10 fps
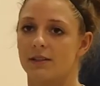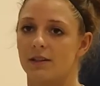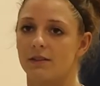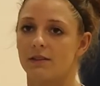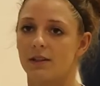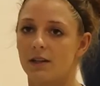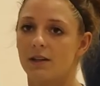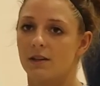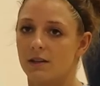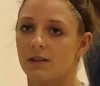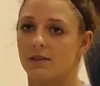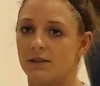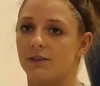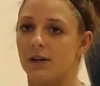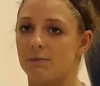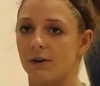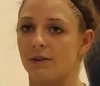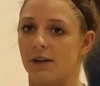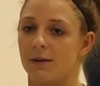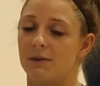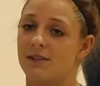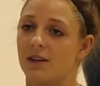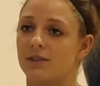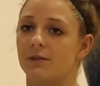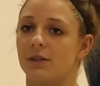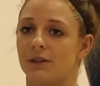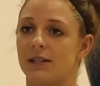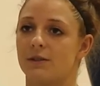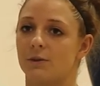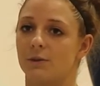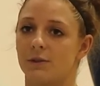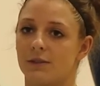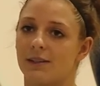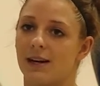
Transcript: So it's a great program and it's also a great school.